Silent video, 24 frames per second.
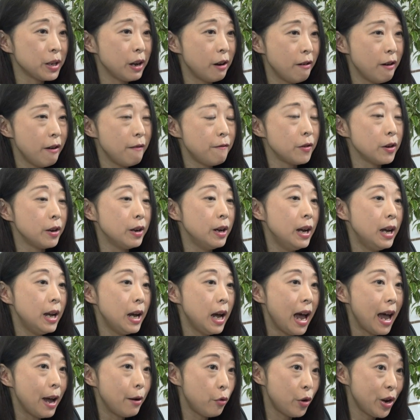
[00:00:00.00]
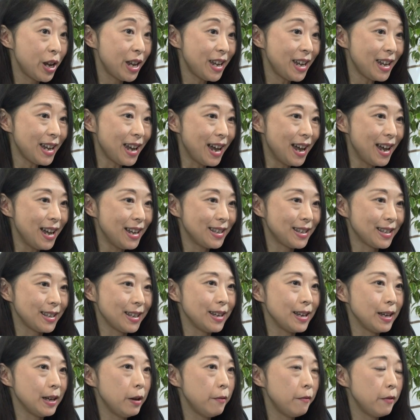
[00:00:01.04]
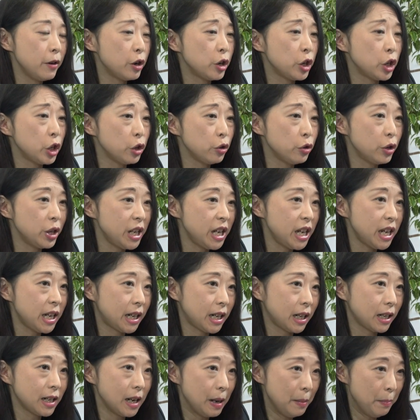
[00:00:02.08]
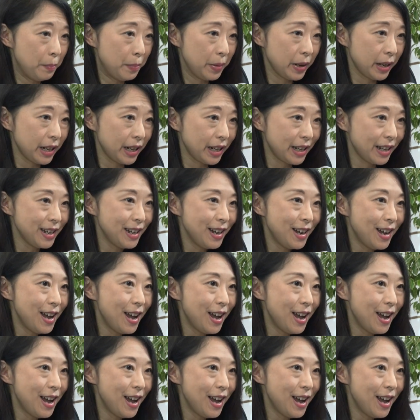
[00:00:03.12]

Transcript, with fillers: However, we as a very unique company